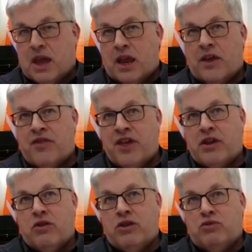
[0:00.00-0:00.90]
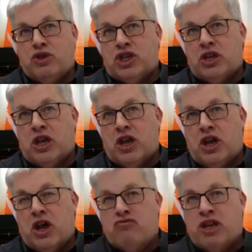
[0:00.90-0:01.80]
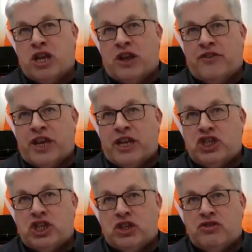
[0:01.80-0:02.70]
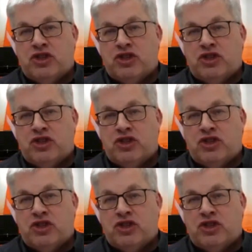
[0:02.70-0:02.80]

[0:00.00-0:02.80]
And I think there was a realization